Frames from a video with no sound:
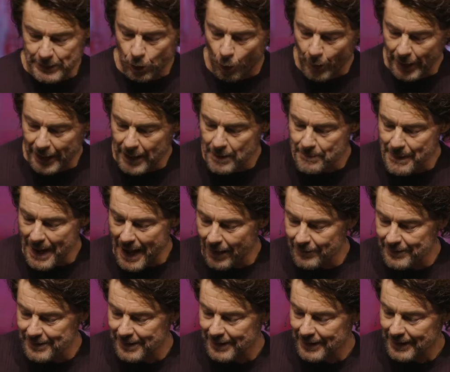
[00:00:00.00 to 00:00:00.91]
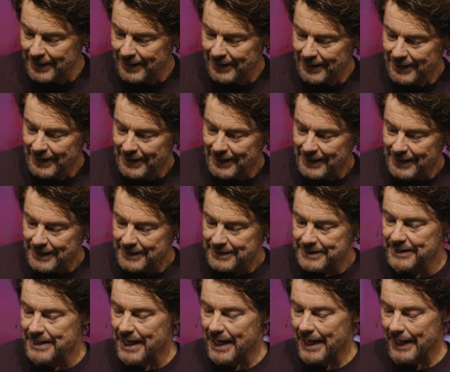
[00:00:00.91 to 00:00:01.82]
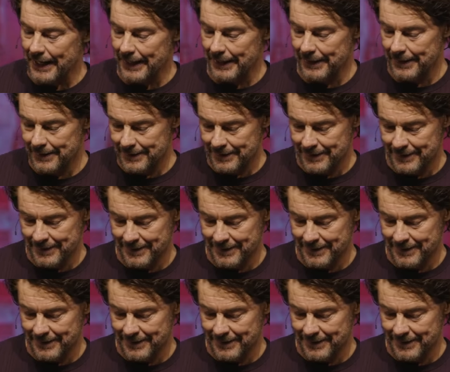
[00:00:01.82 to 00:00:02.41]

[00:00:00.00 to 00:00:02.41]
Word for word: going to be talking about today.